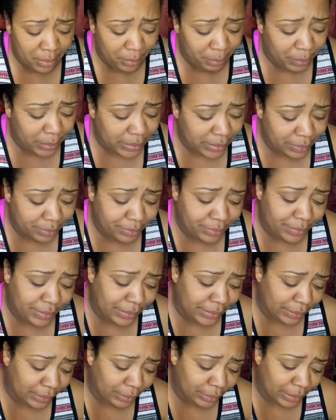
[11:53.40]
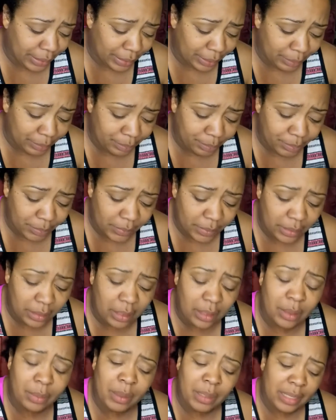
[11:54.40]
But, yeah, okay.
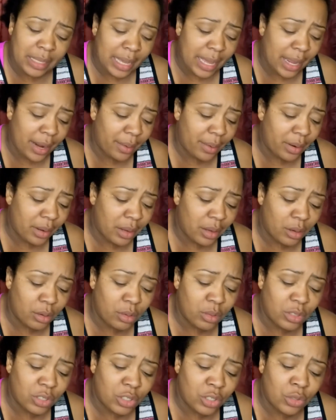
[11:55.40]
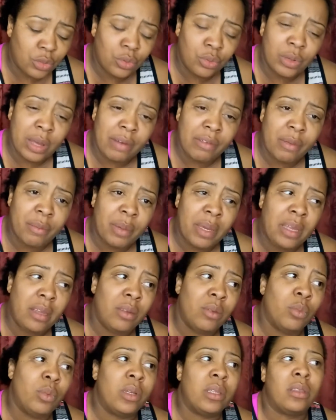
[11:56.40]
Then Karen goes to have a
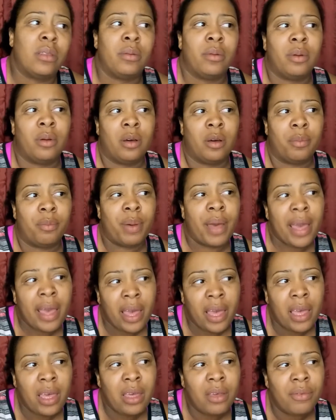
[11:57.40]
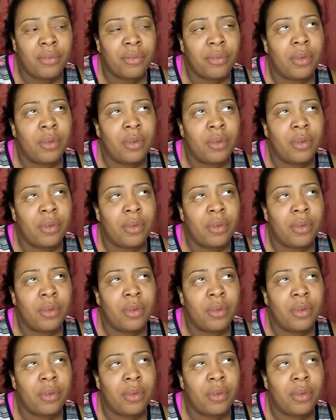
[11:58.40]
meeting with PAVE.